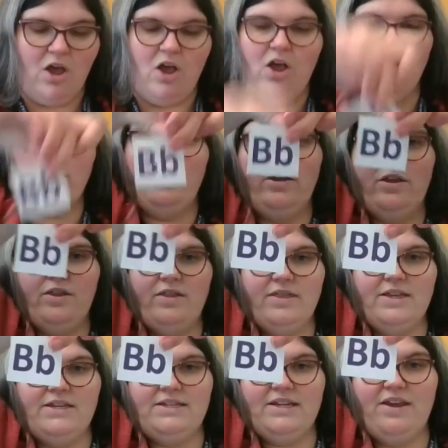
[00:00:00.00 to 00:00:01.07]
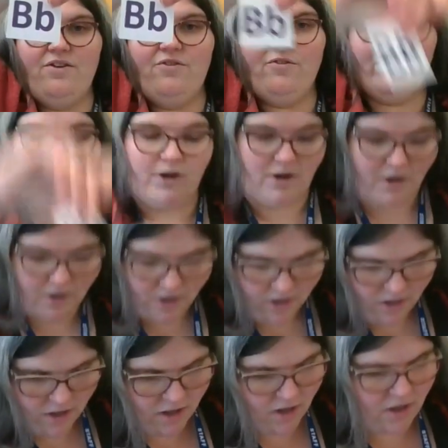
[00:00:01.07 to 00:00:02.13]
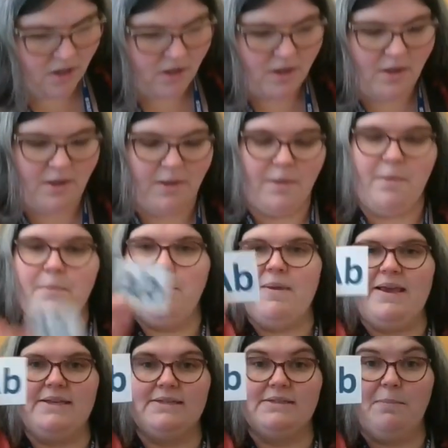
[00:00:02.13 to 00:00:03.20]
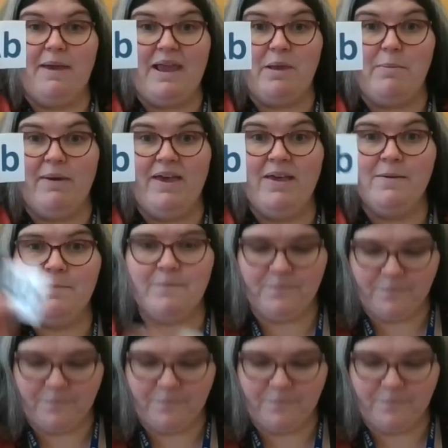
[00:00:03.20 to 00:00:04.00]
on the different pieces of paper,